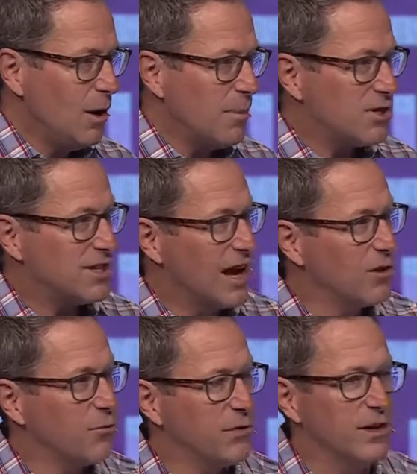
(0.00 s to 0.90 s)
But she's out
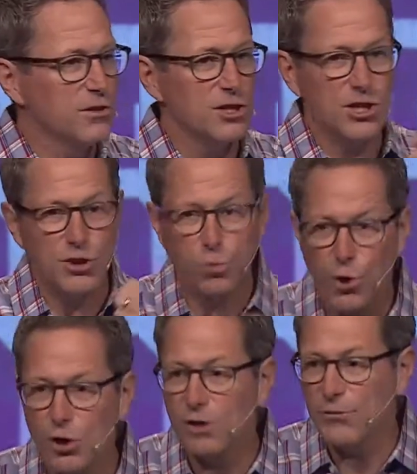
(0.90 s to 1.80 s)
in the fields and she's
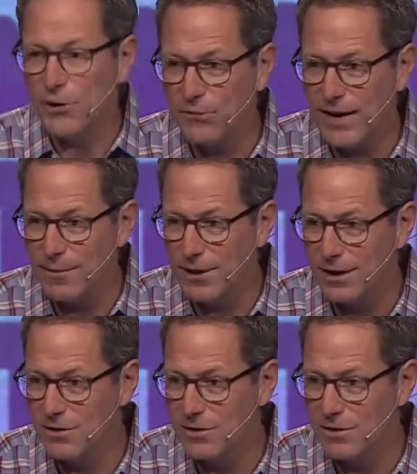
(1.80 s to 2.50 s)
working for the family.